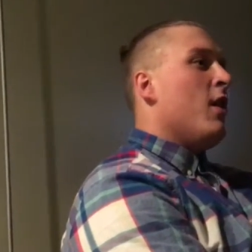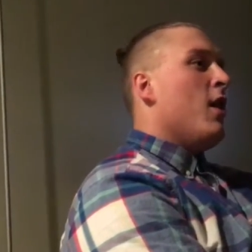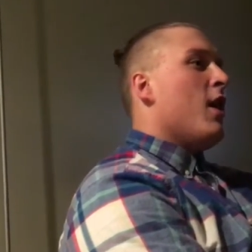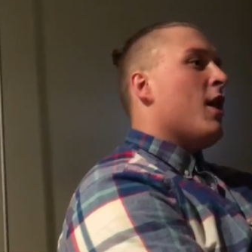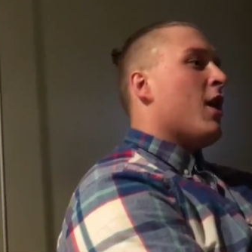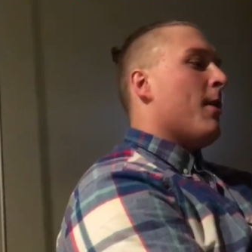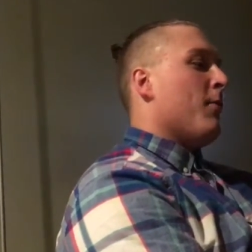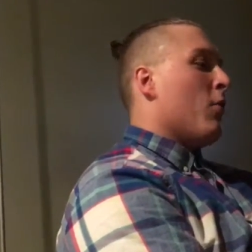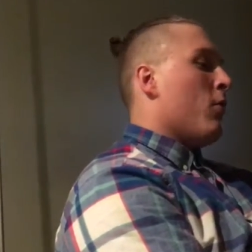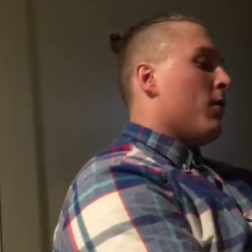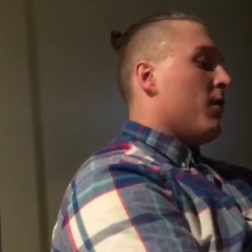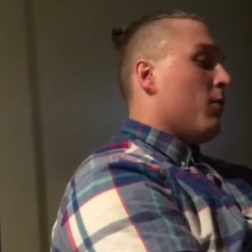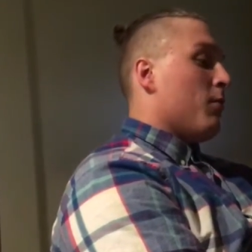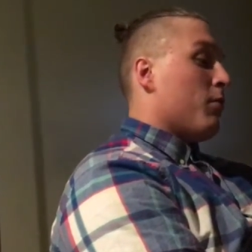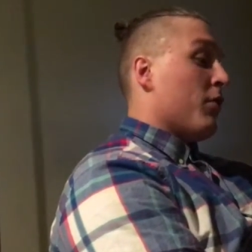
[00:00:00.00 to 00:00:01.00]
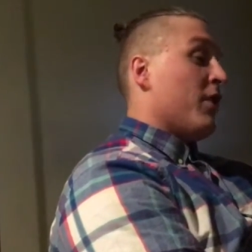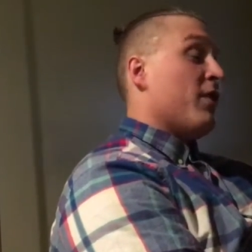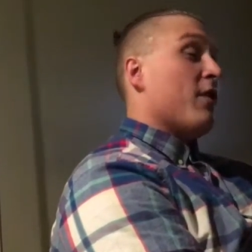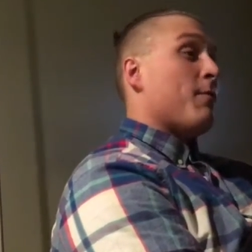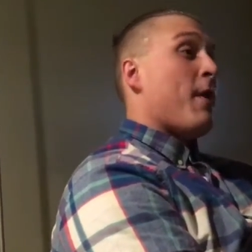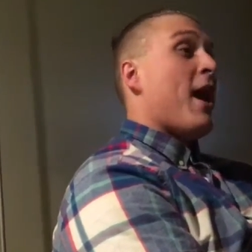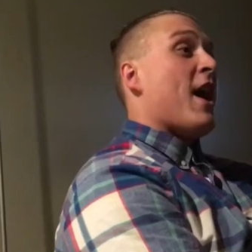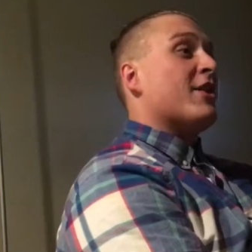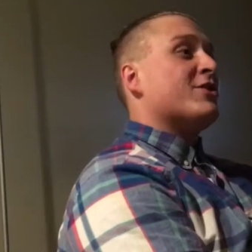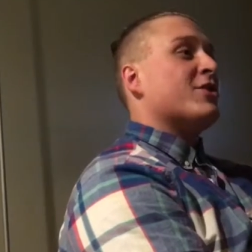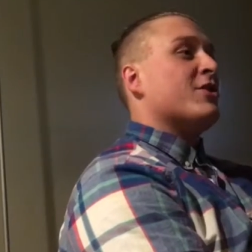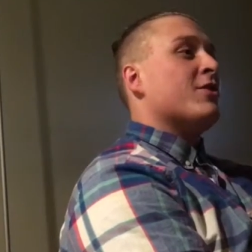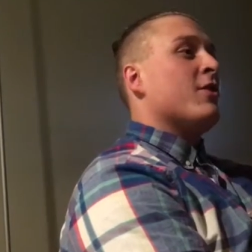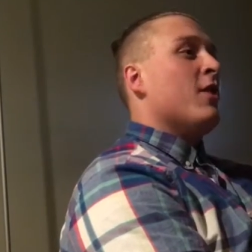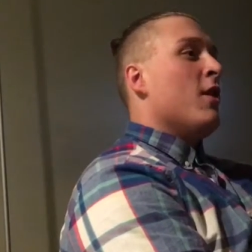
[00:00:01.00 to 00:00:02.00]
and I'm going to bring this
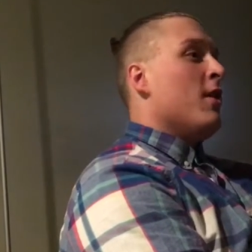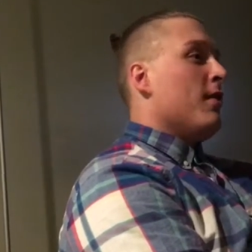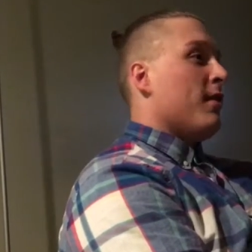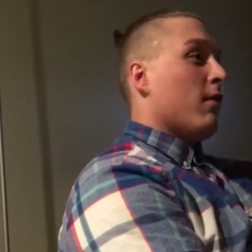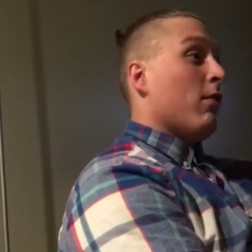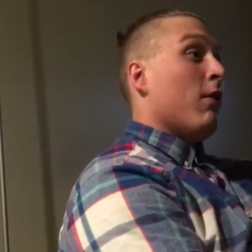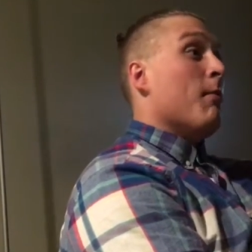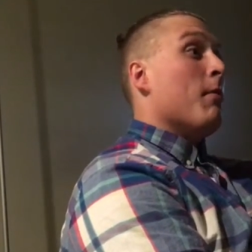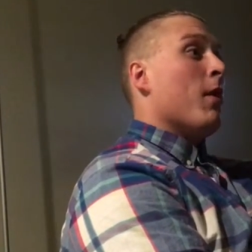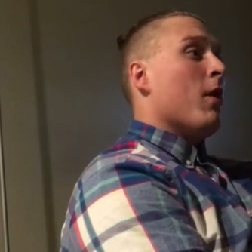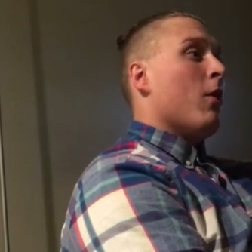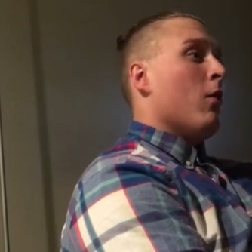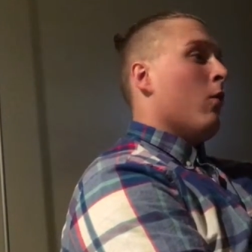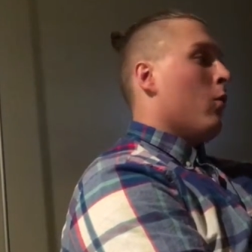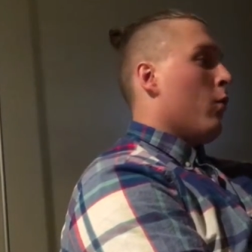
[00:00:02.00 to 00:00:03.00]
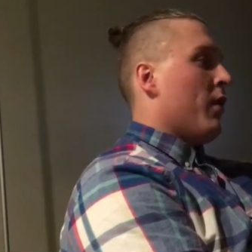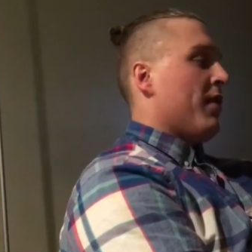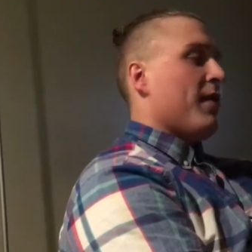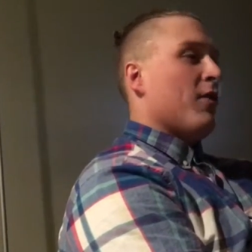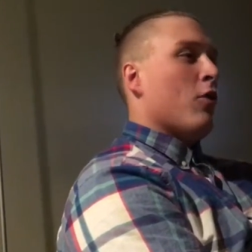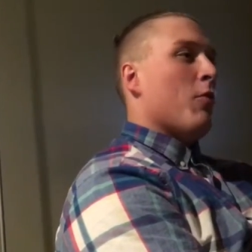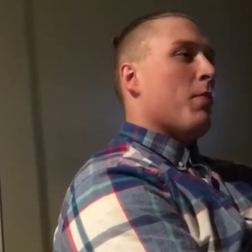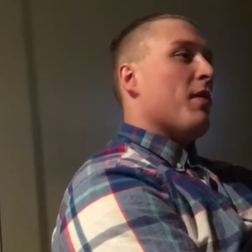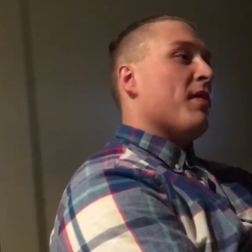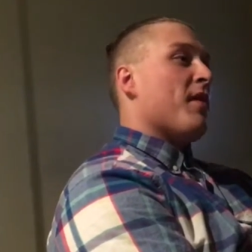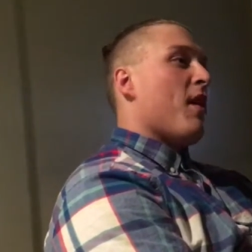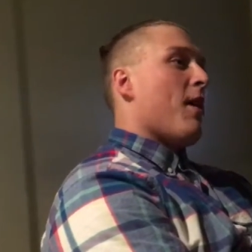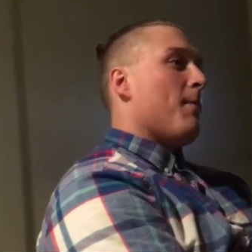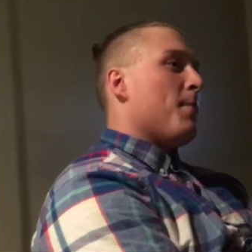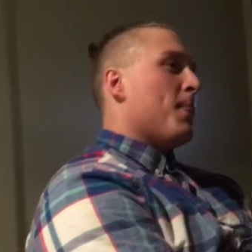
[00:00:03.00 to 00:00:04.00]
passion to Limbo once it opens
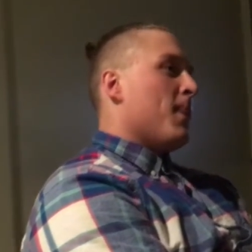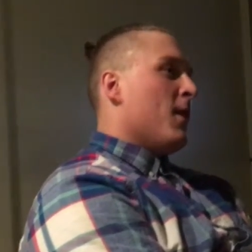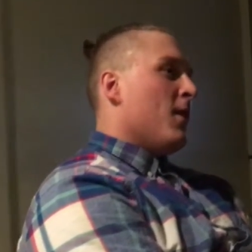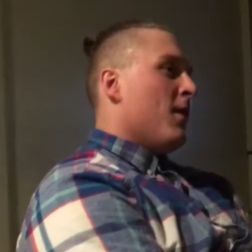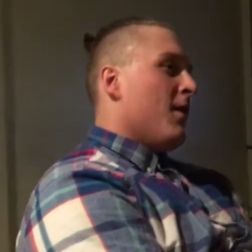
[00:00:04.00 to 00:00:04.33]
up.